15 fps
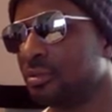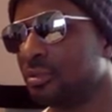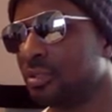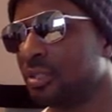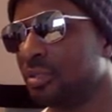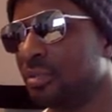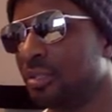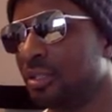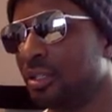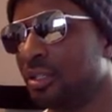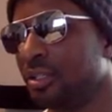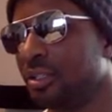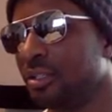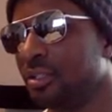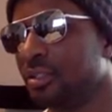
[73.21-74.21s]
Coming down
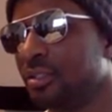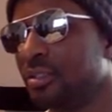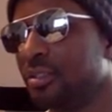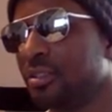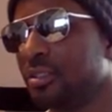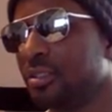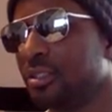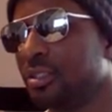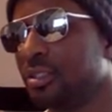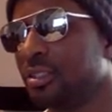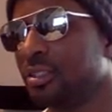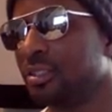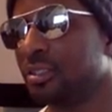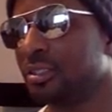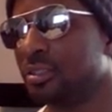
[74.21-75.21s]
here,
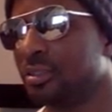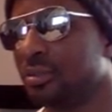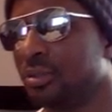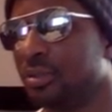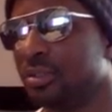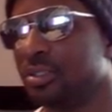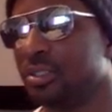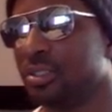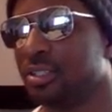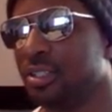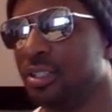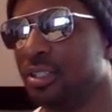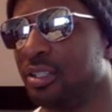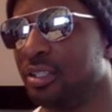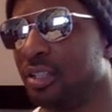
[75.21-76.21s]
square root of
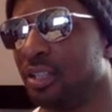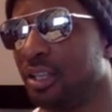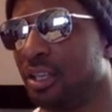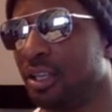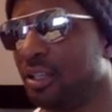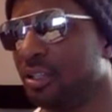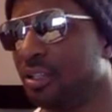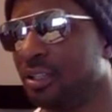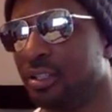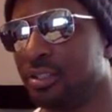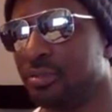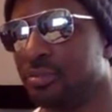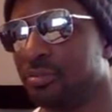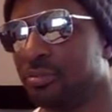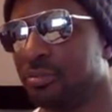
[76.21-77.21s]
16, and that's
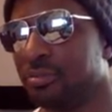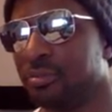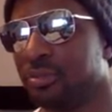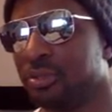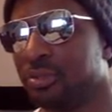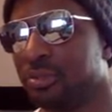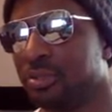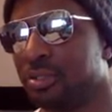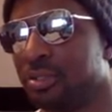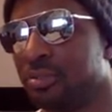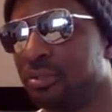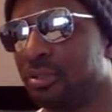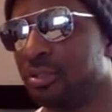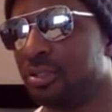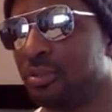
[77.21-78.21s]
super simple,
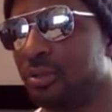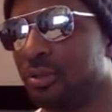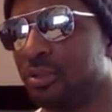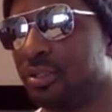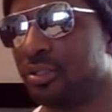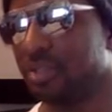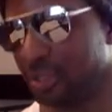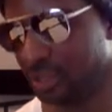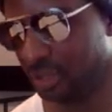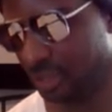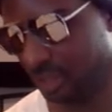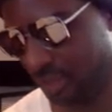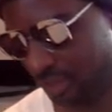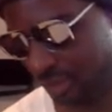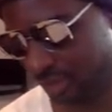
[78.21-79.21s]
the square root of
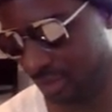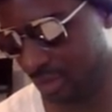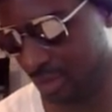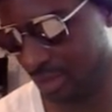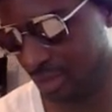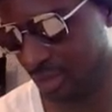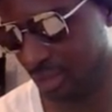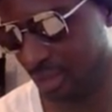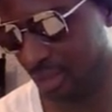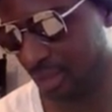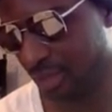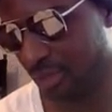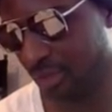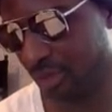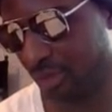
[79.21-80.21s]
16. In
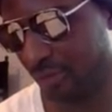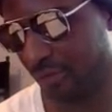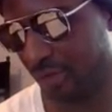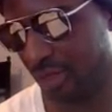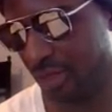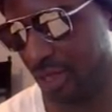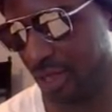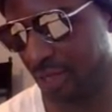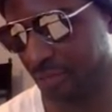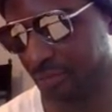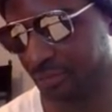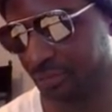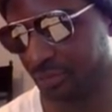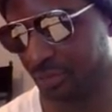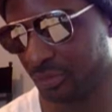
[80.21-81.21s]
order to find that,
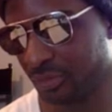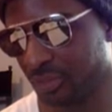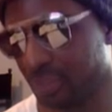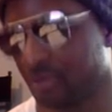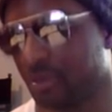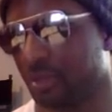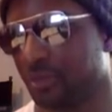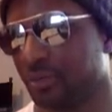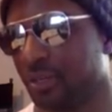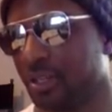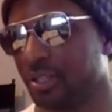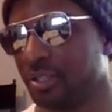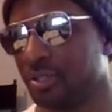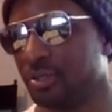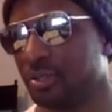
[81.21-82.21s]
we just want to find the
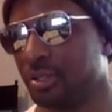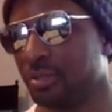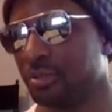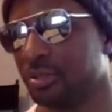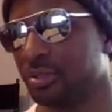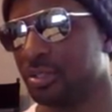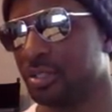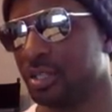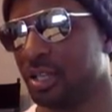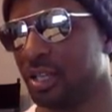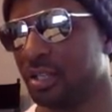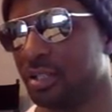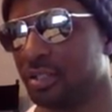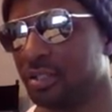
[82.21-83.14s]
two numbers that